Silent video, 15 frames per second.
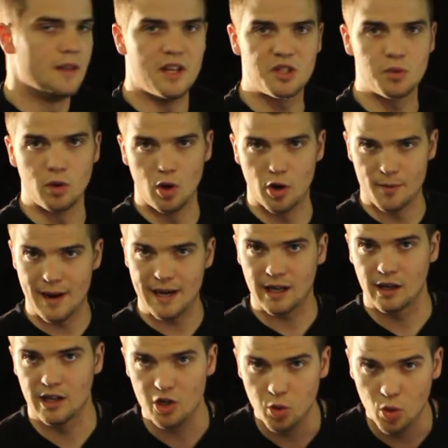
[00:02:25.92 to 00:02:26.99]
And this will
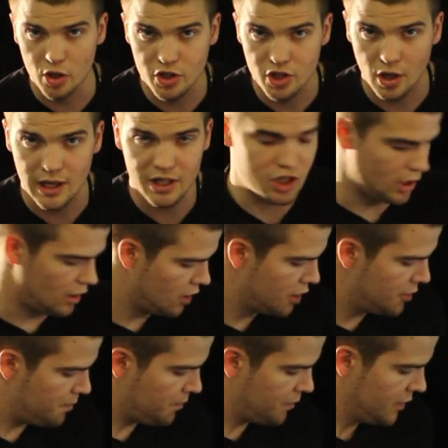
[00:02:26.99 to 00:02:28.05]
automatically quantize your
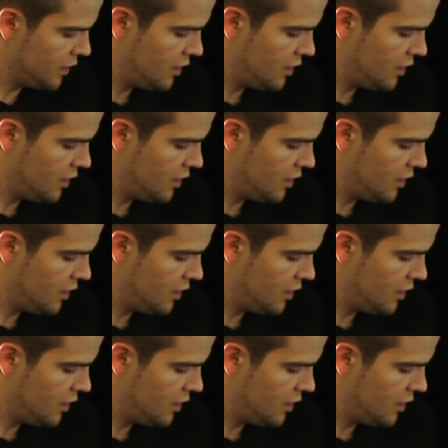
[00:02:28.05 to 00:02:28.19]
loop,